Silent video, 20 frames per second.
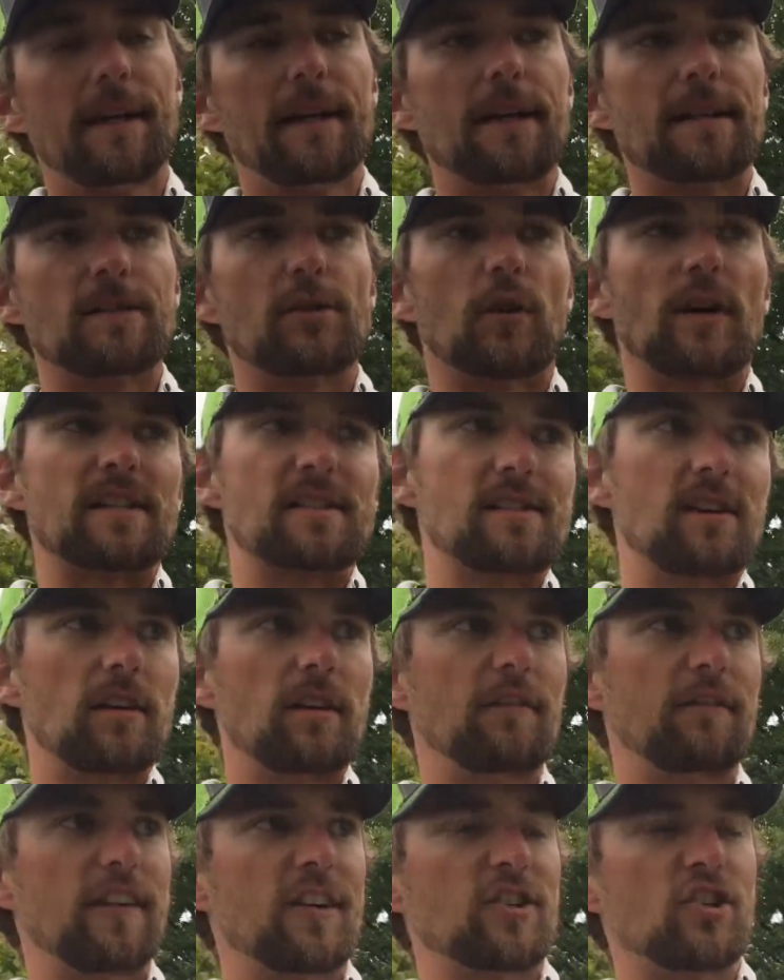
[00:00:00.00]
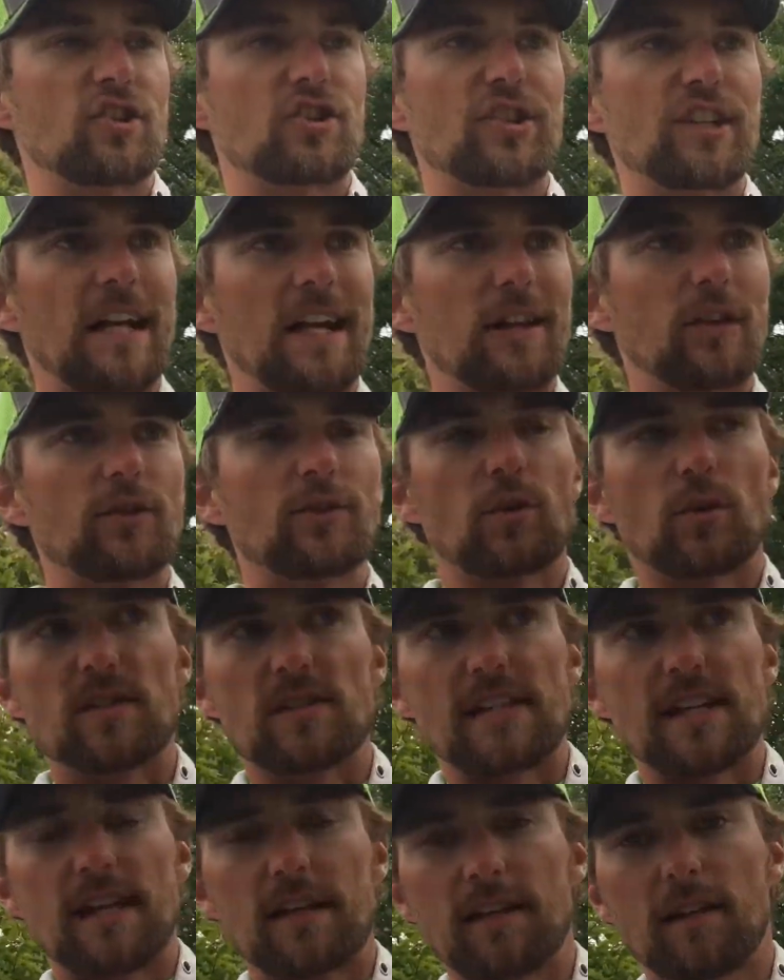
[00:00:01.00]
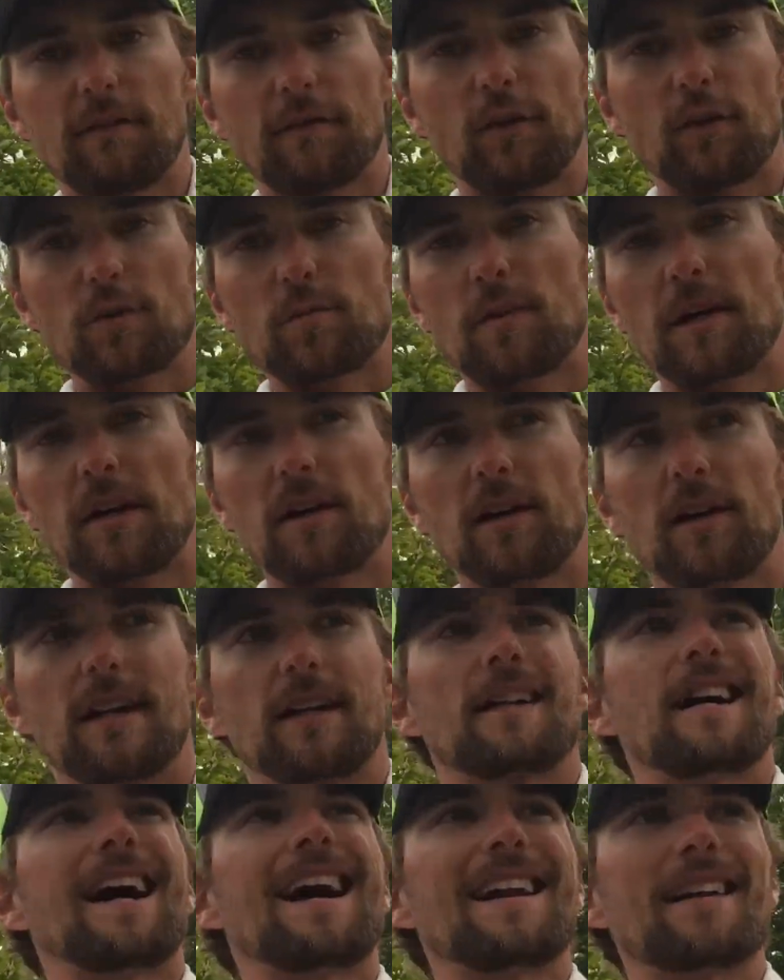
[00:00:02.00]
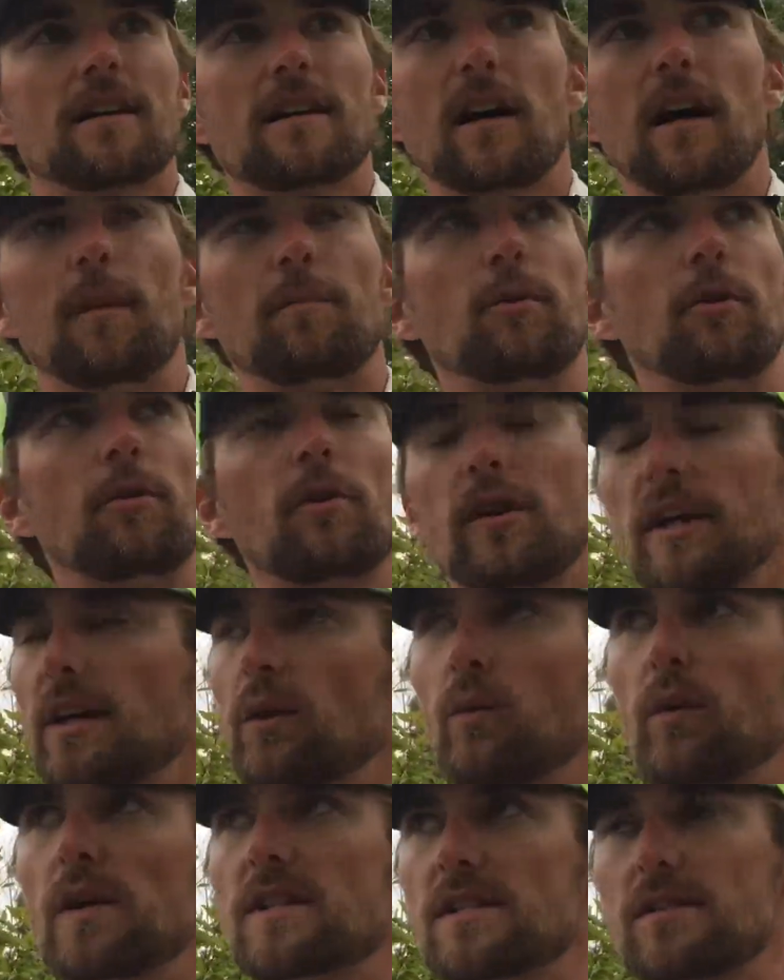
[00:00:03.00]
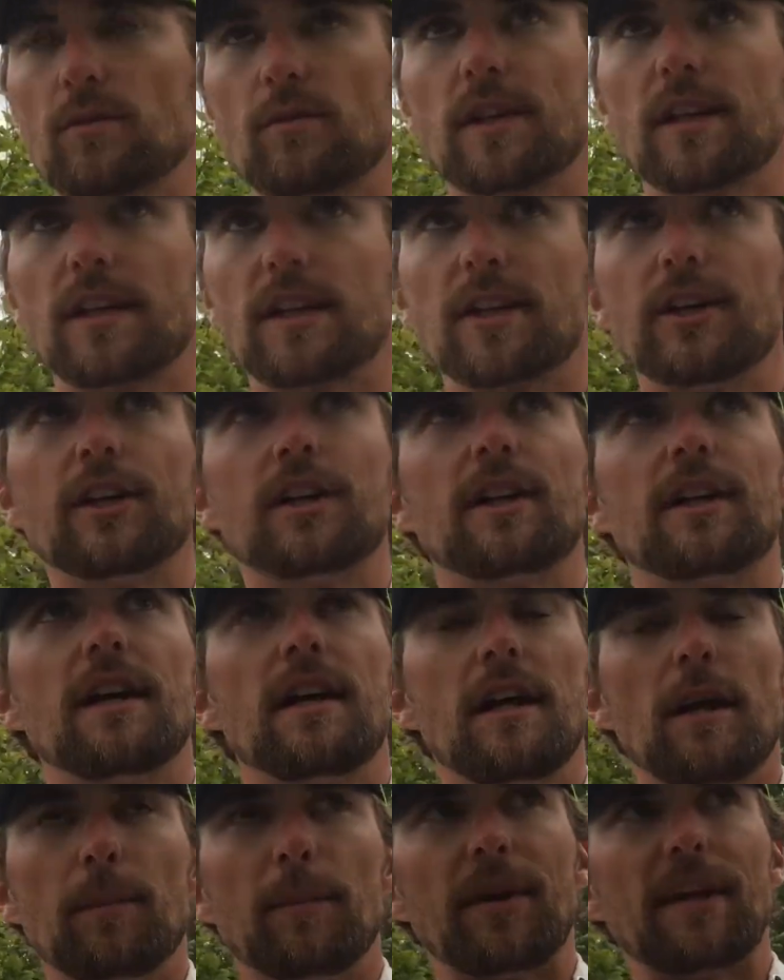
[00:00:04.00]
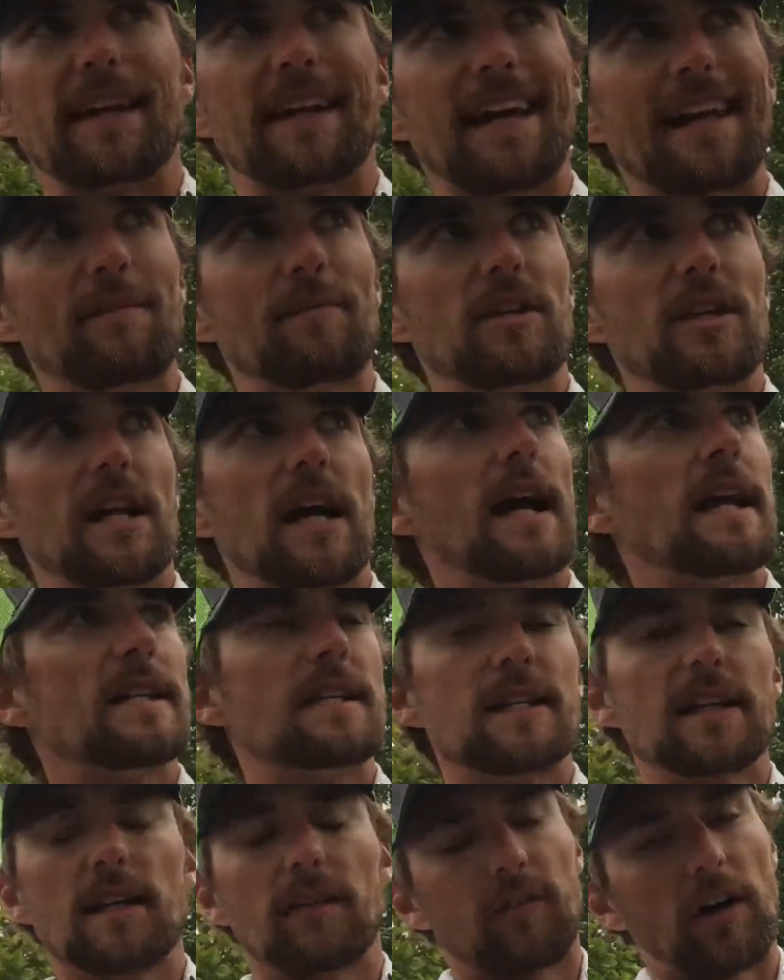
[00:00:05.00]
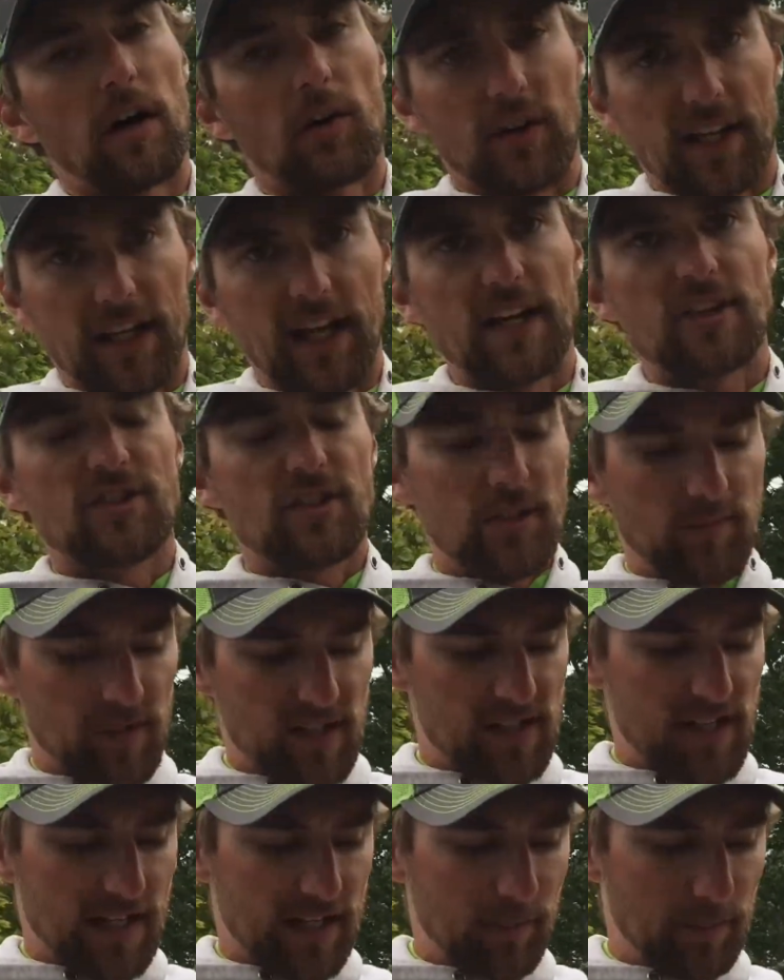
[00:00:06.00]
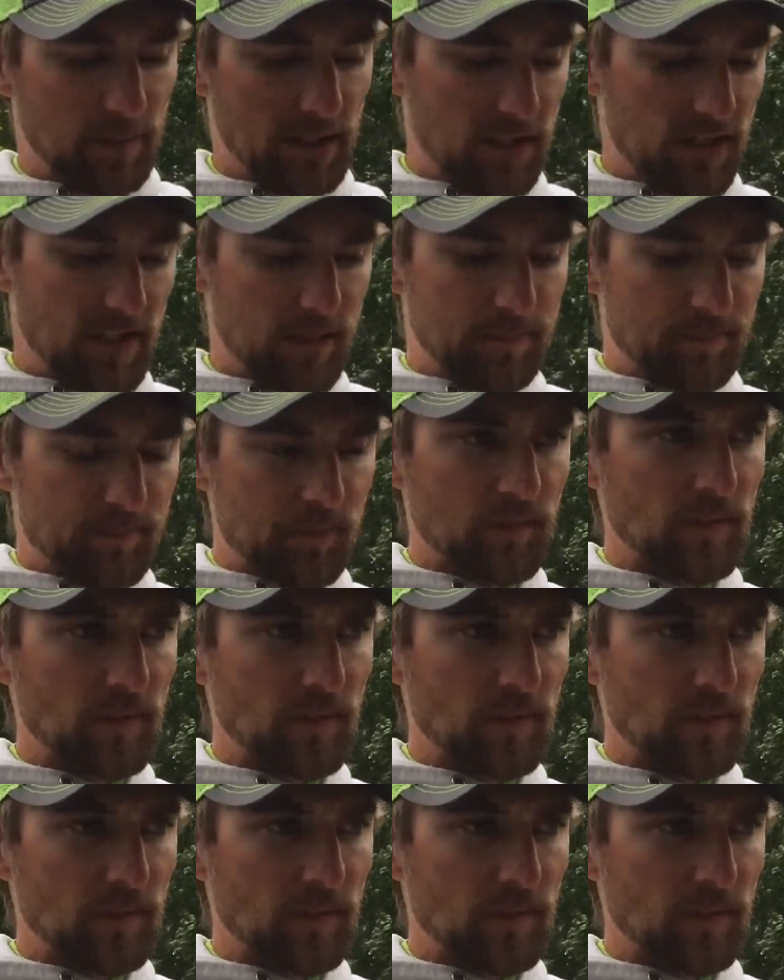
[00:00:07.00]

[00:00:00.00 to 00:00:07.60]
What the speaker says: So I started fishing shallow towards the end of the first period and caught a couple. It wasn't really good, but it gave me an idea of how to catch them the second period.